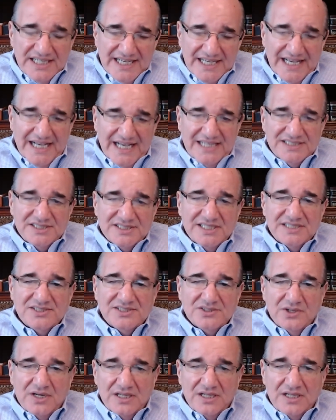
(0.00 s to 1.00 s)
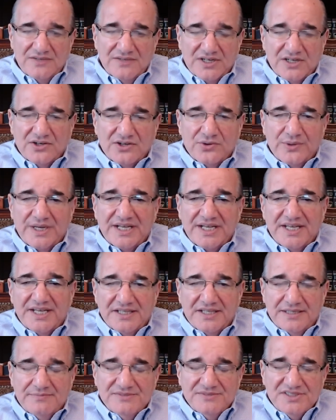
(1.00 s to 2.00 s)
access to all of our
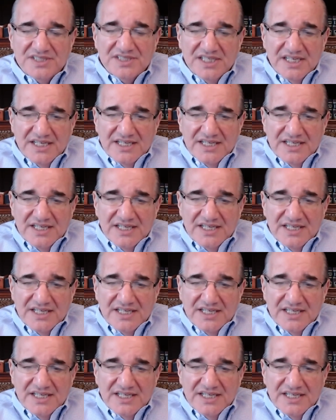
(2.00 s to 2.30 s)
curriculums,